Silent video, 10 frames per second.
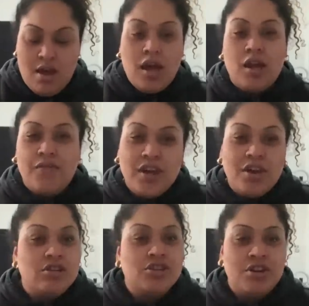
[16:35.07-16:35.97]
and I figured
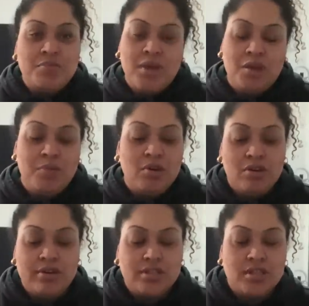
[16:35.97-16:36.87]
I'll show them here
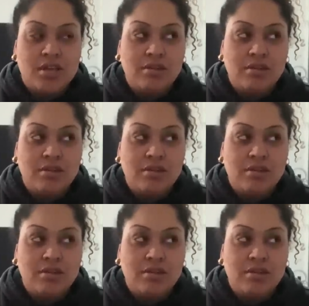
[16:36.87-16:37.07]
because